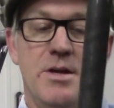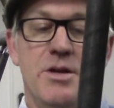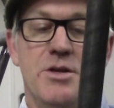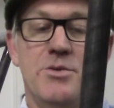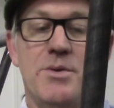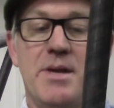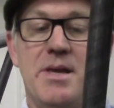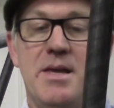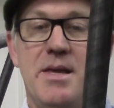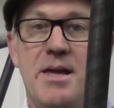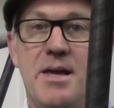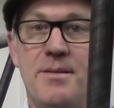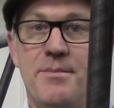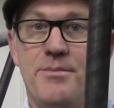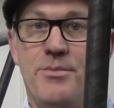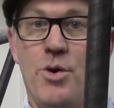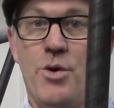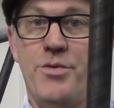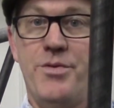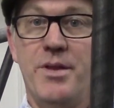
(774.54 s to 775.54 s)
so I can
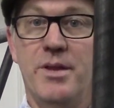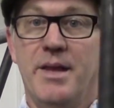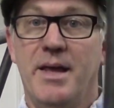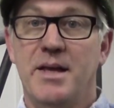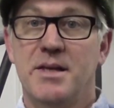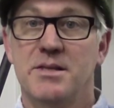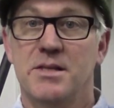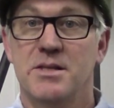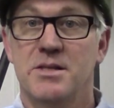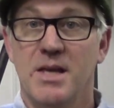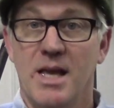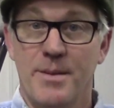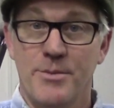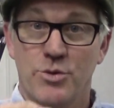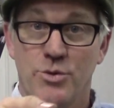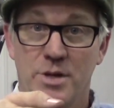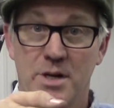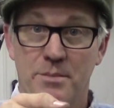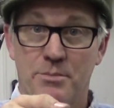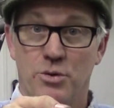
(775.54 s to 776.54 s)
get both the lengths the same.
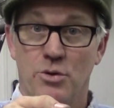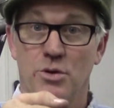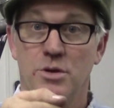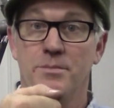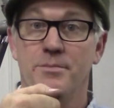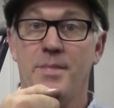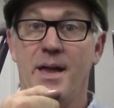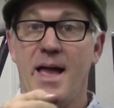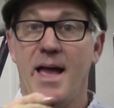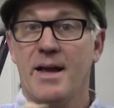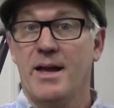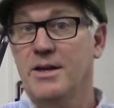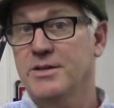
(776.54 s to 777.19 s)
So when I pull them back,